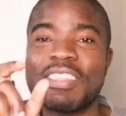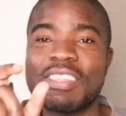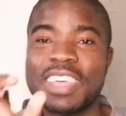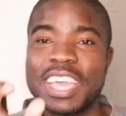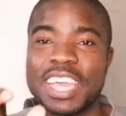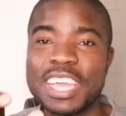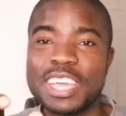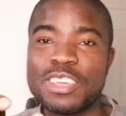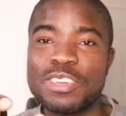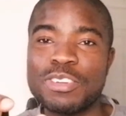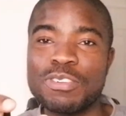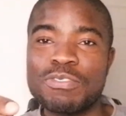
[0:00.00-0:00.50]

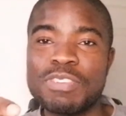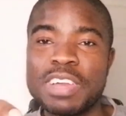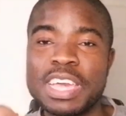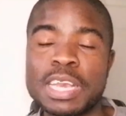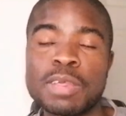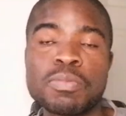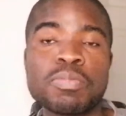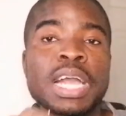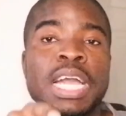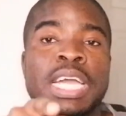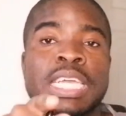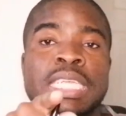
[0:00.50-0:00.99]
Thank you
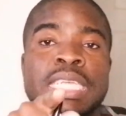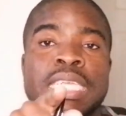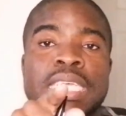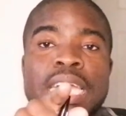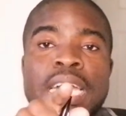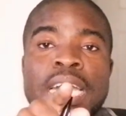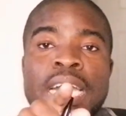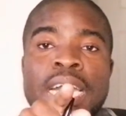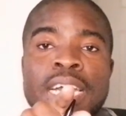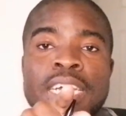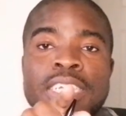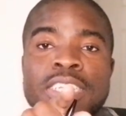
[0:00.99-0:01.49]
very
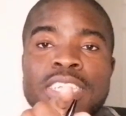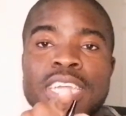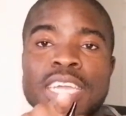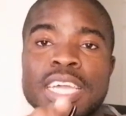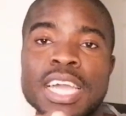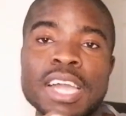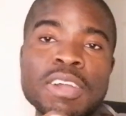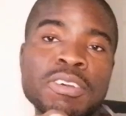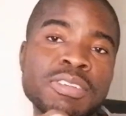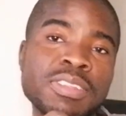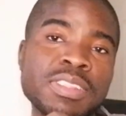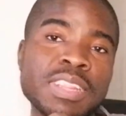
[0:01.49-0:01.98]
much.
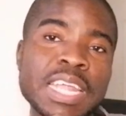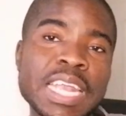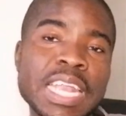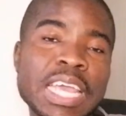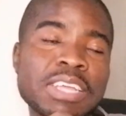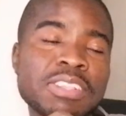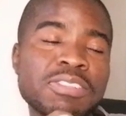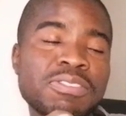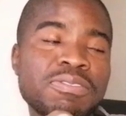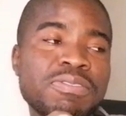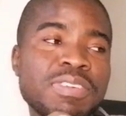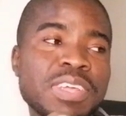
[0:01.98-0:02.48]
Check out the
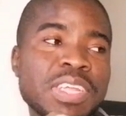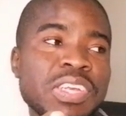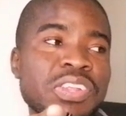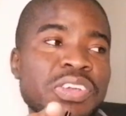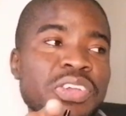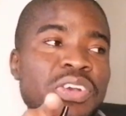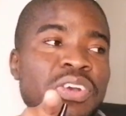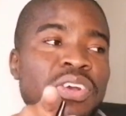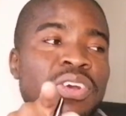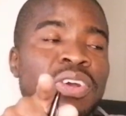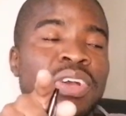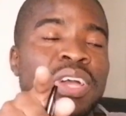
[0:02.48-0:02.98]
next
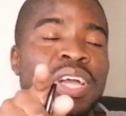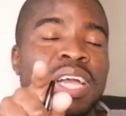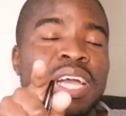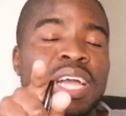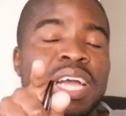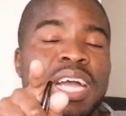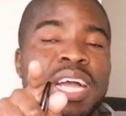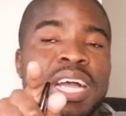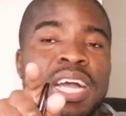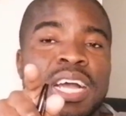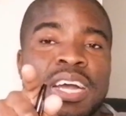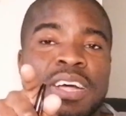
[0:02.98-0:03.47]
video
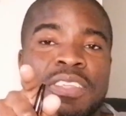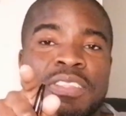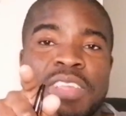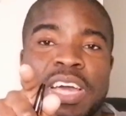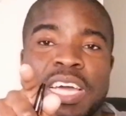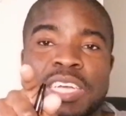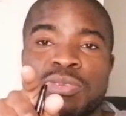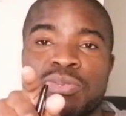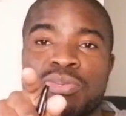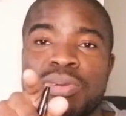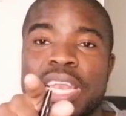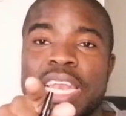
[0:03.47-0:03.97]

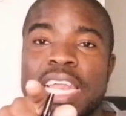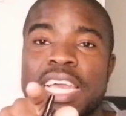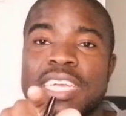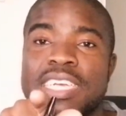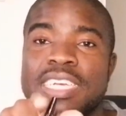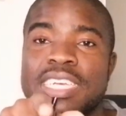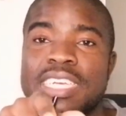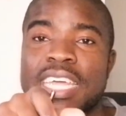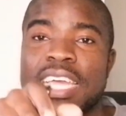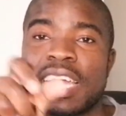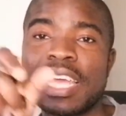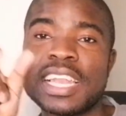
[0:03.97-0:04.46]
that will
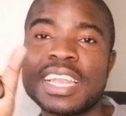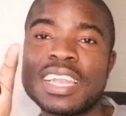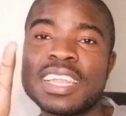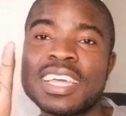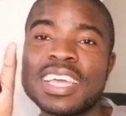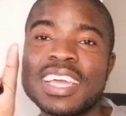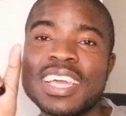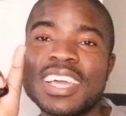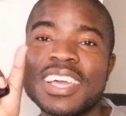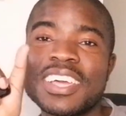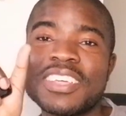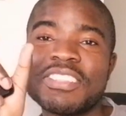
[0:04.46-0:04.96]

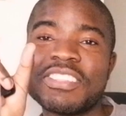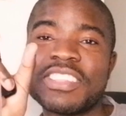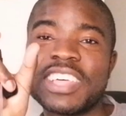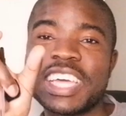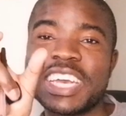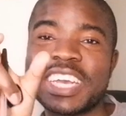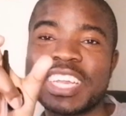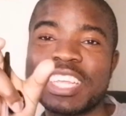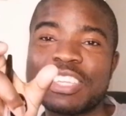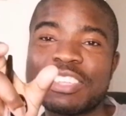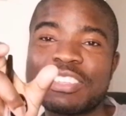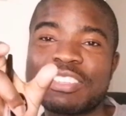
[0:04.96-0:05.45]
entail
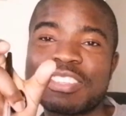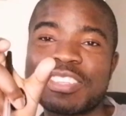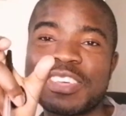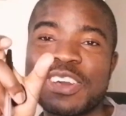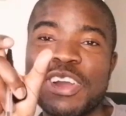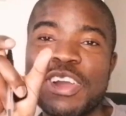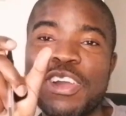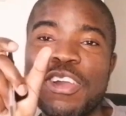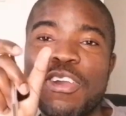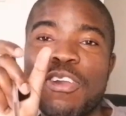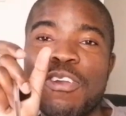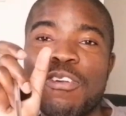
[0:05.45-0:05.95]
the
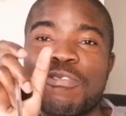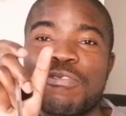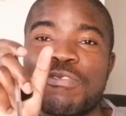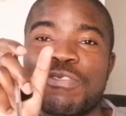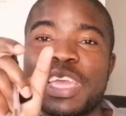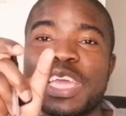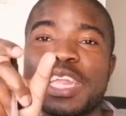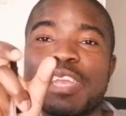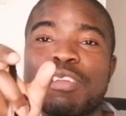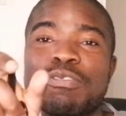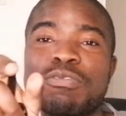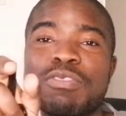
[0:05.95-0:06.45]
risk
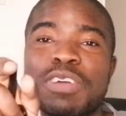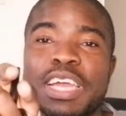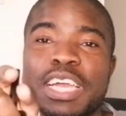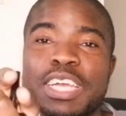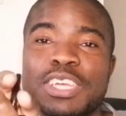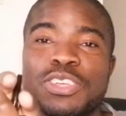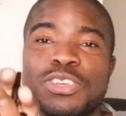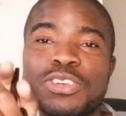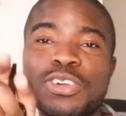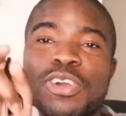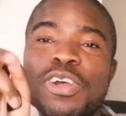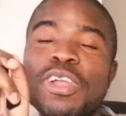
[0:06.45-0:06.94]
of
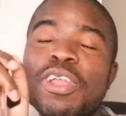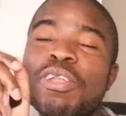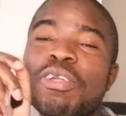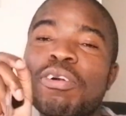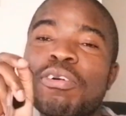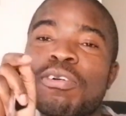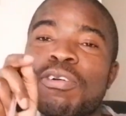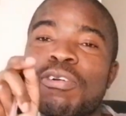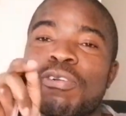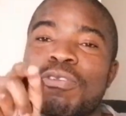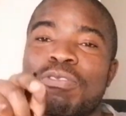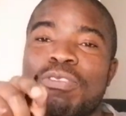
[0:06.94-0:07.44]

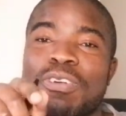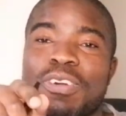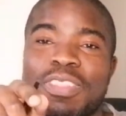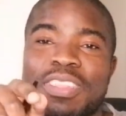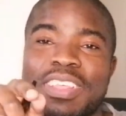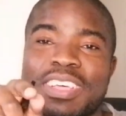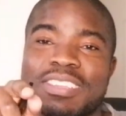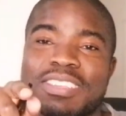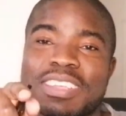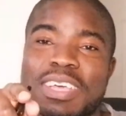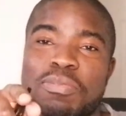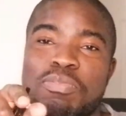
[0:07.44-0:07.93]
infection for
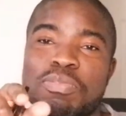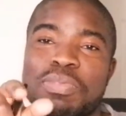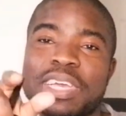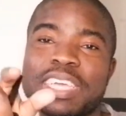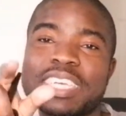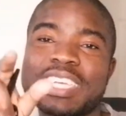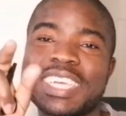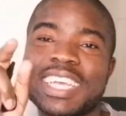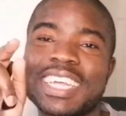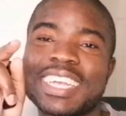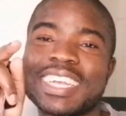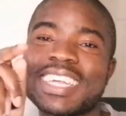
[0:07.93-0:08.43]
the same
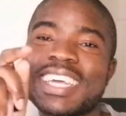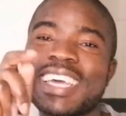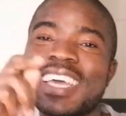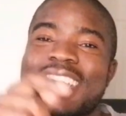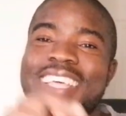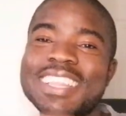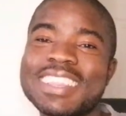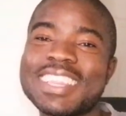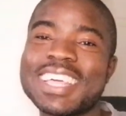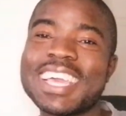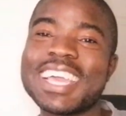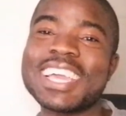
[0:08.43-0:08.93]
patient.
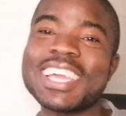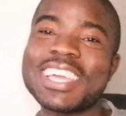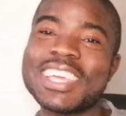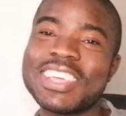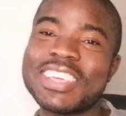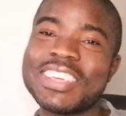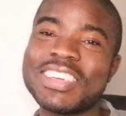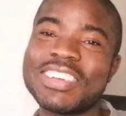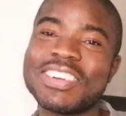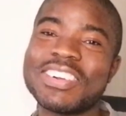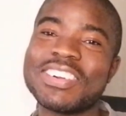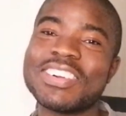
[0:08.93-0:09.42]

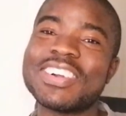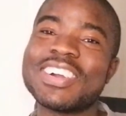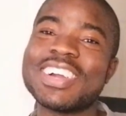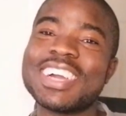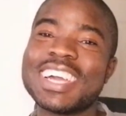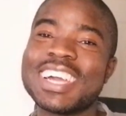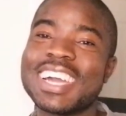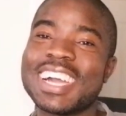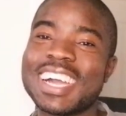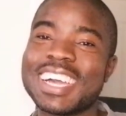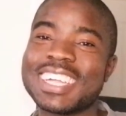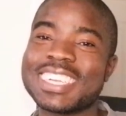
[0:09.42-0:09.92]
Thank you
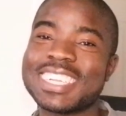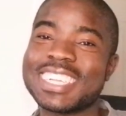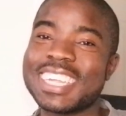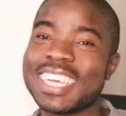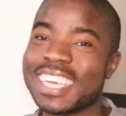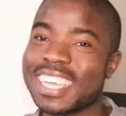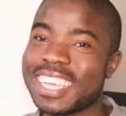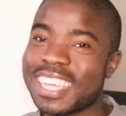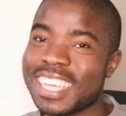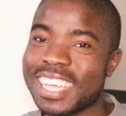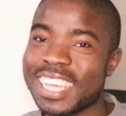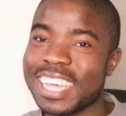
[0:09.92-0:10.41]
and
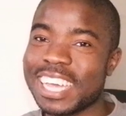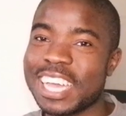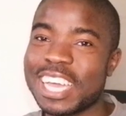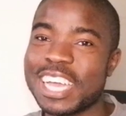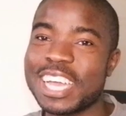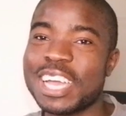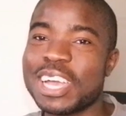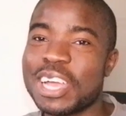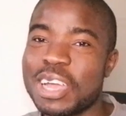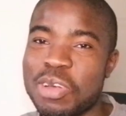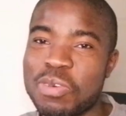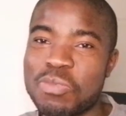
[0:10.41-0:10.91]
take care.
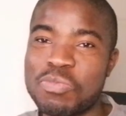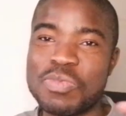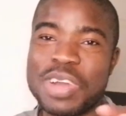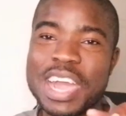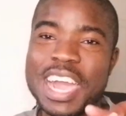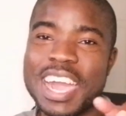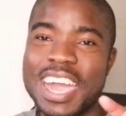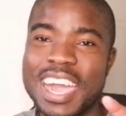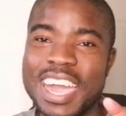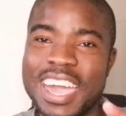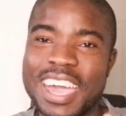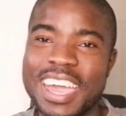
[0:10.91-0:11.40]

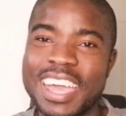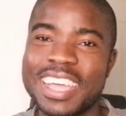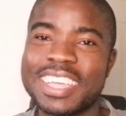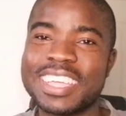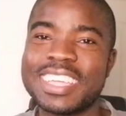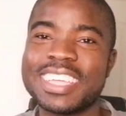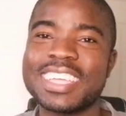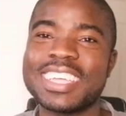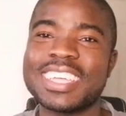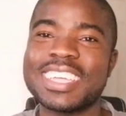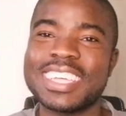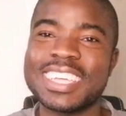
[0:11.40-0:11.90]

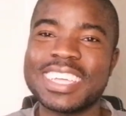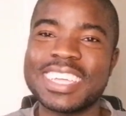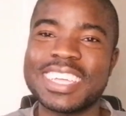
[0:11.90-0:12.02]
Bye.